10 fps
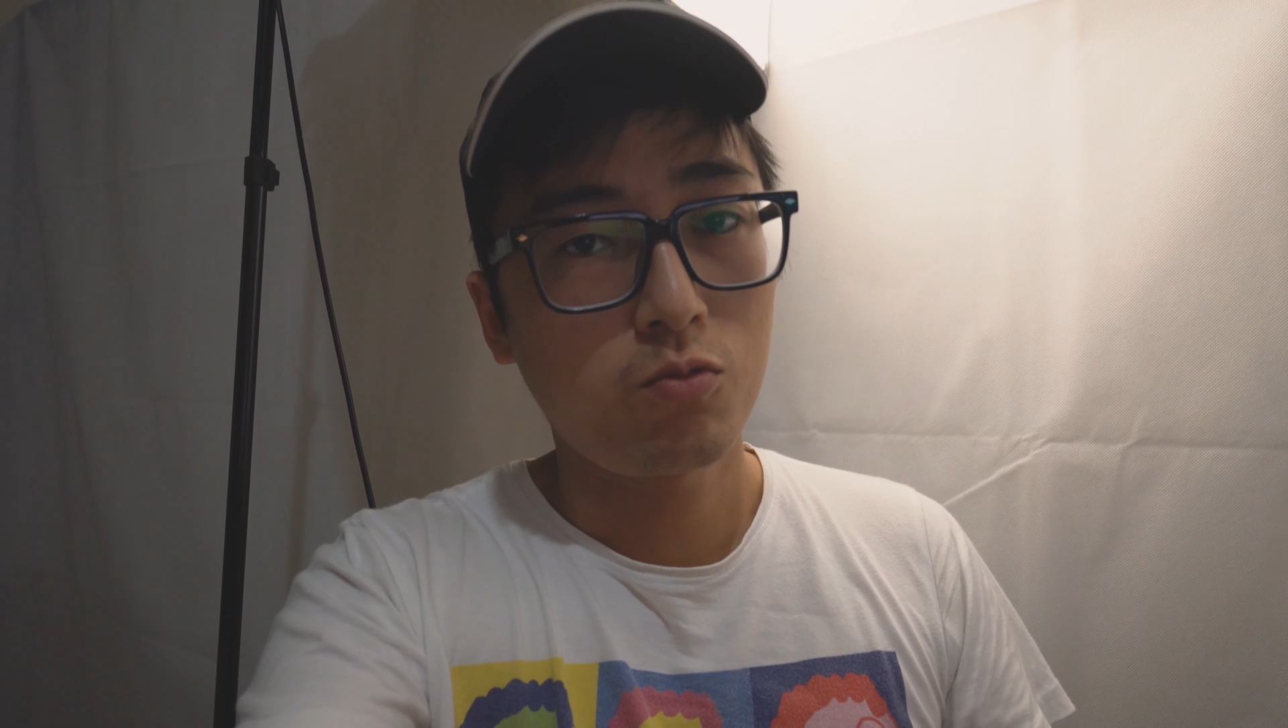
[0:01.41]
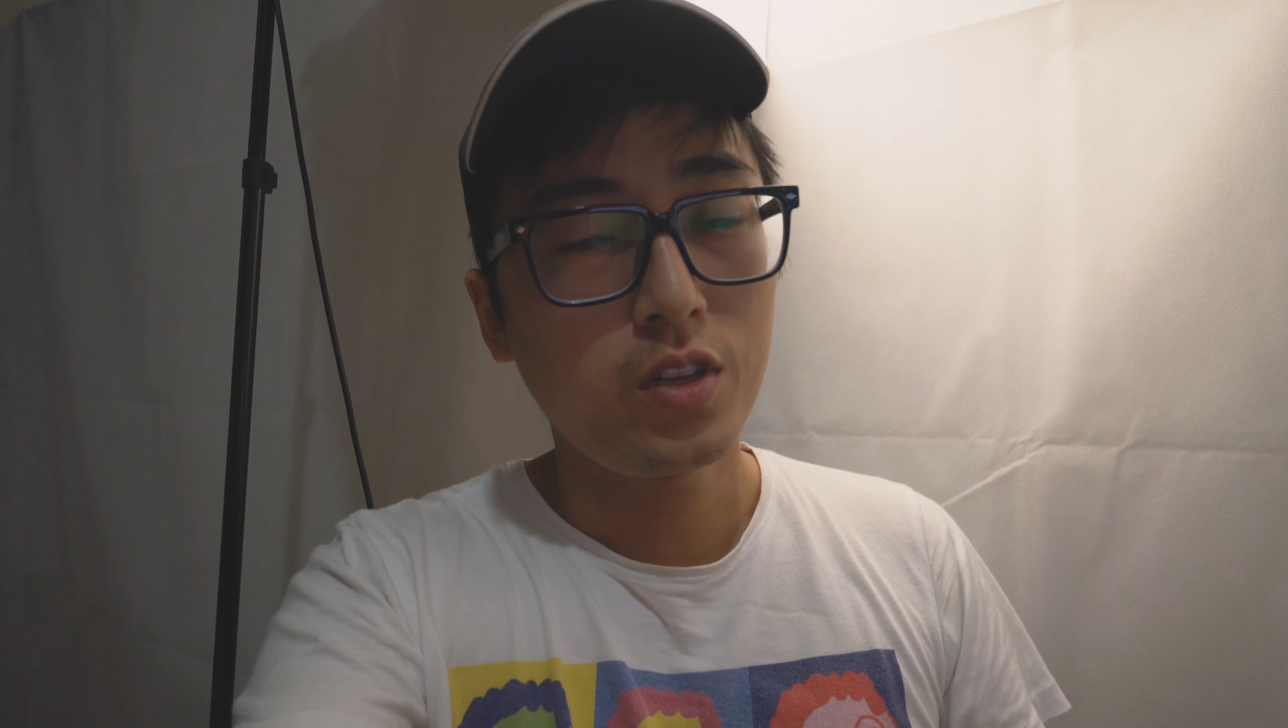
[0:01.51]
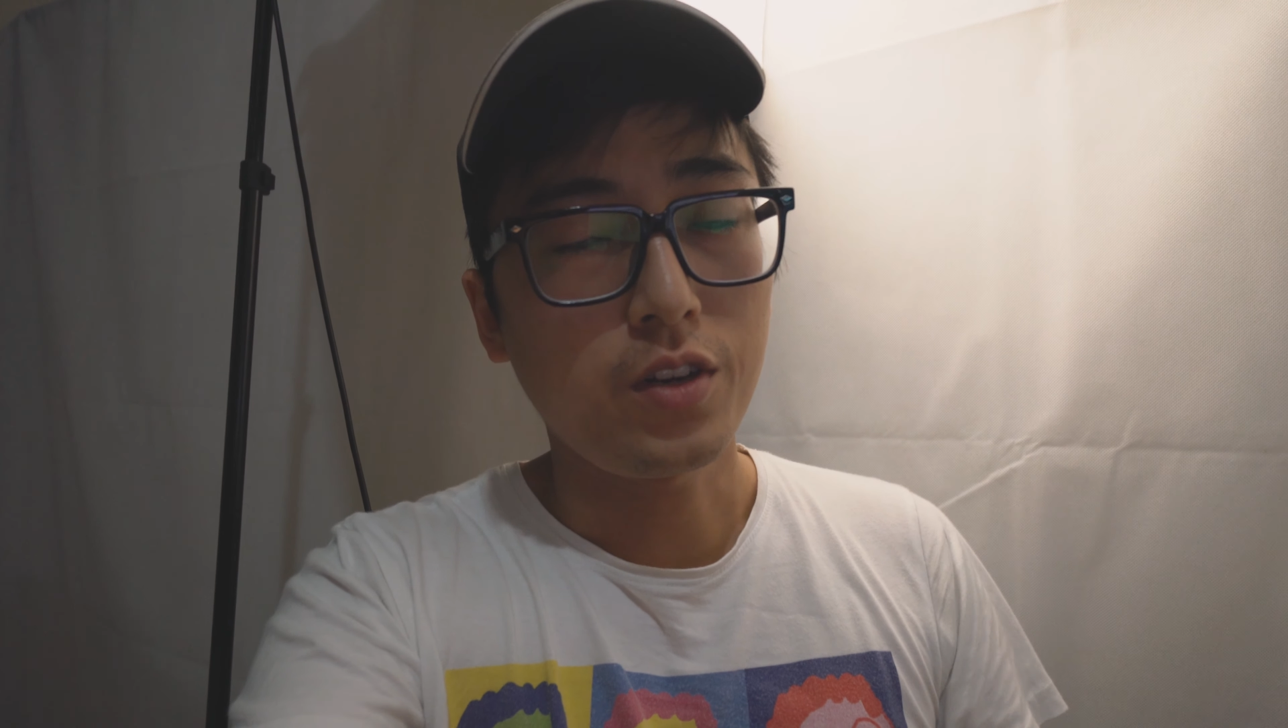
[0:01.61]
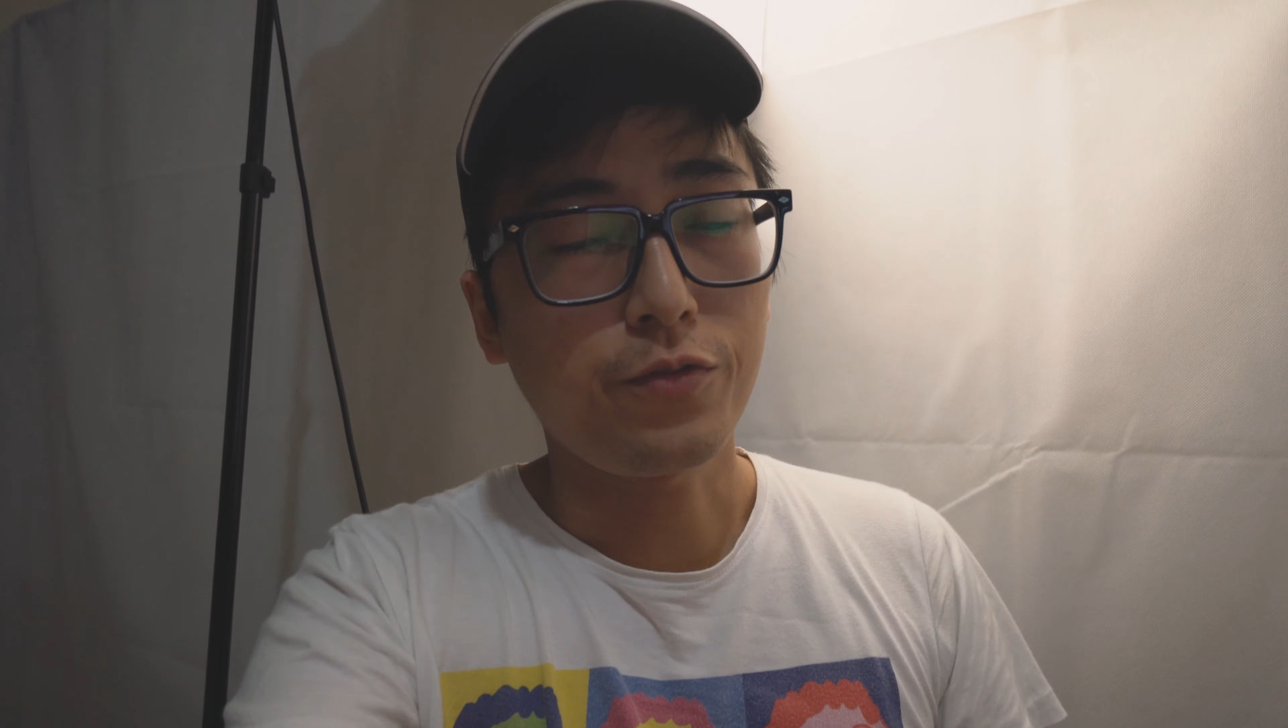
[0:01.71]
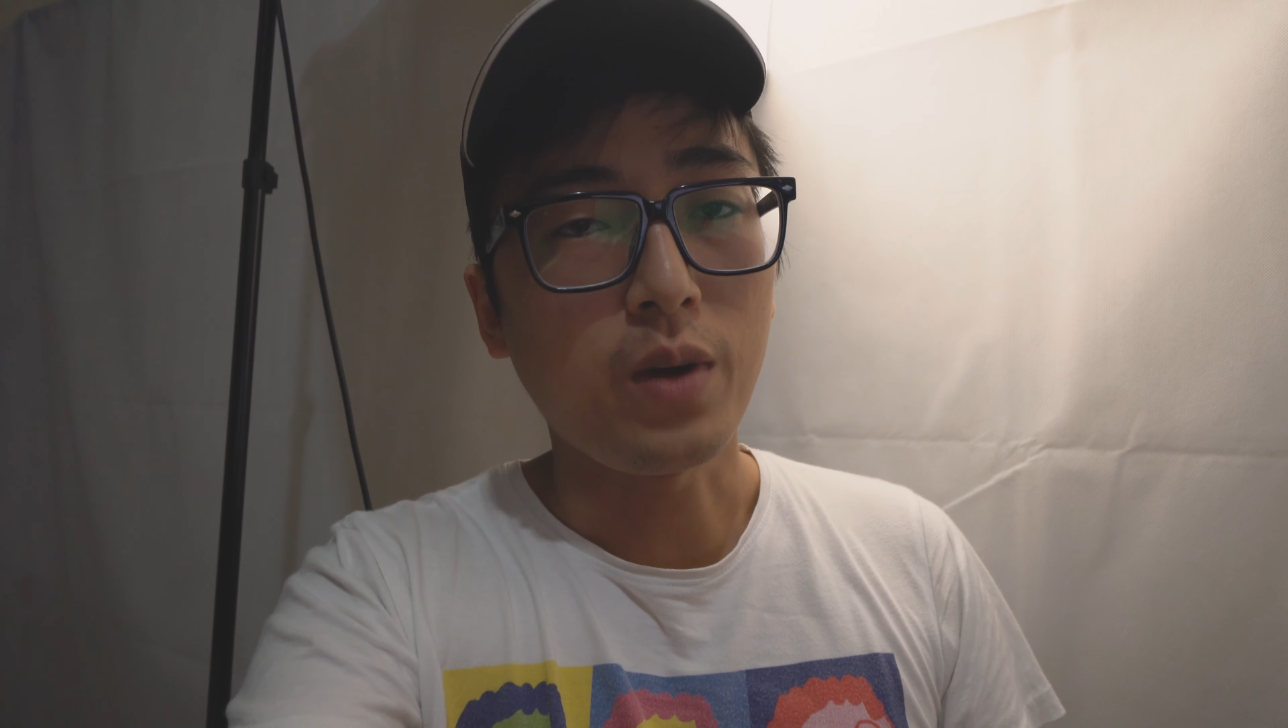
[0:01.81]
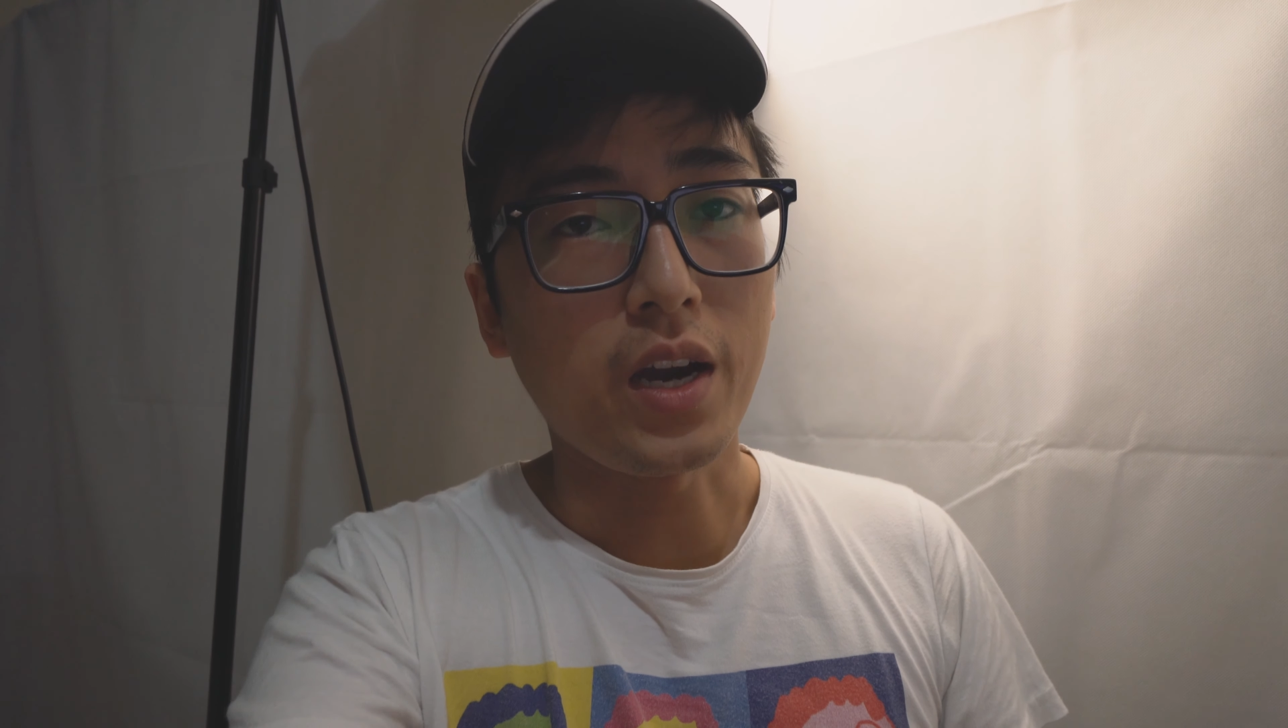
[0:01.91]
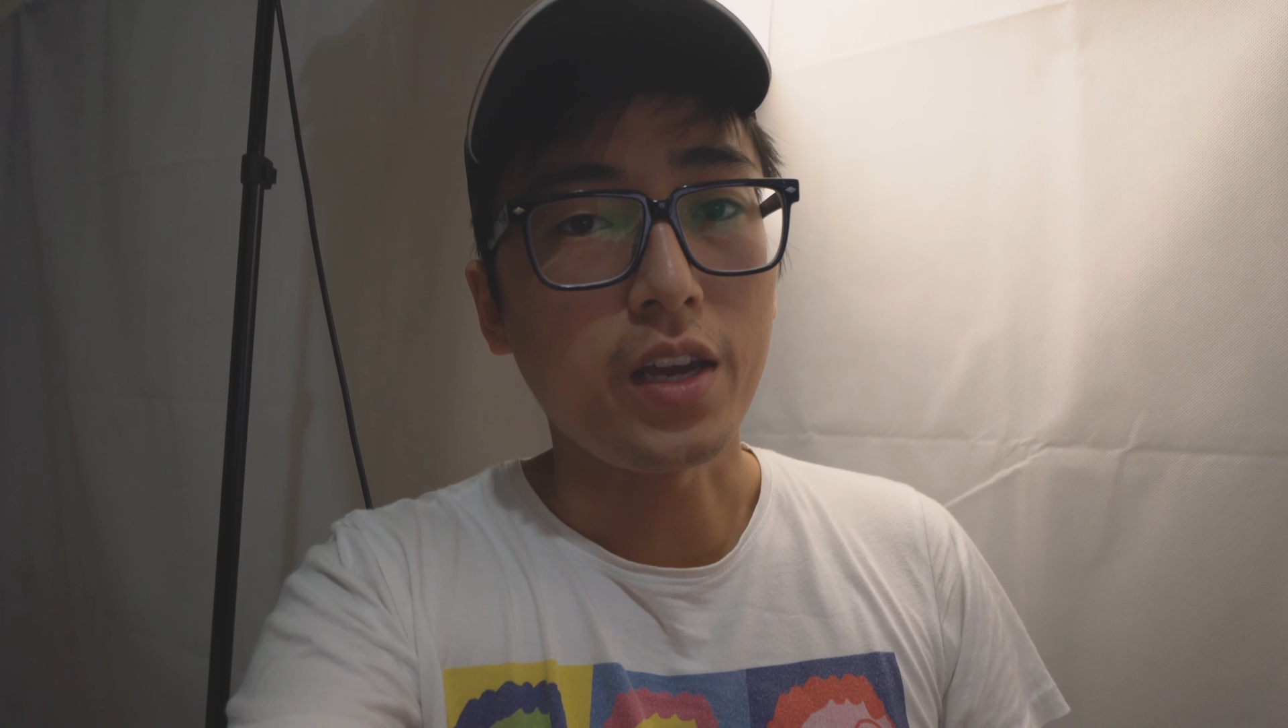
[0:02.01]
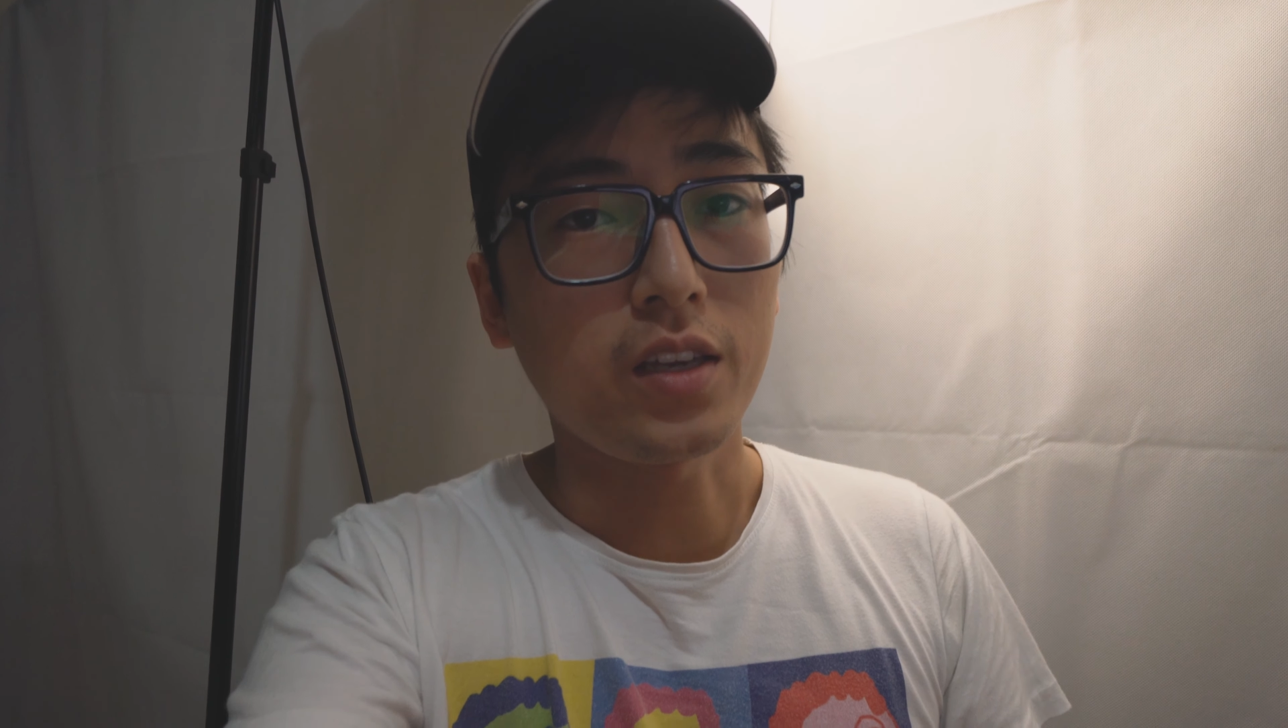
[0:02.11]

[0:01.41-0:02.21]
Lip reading: rid of my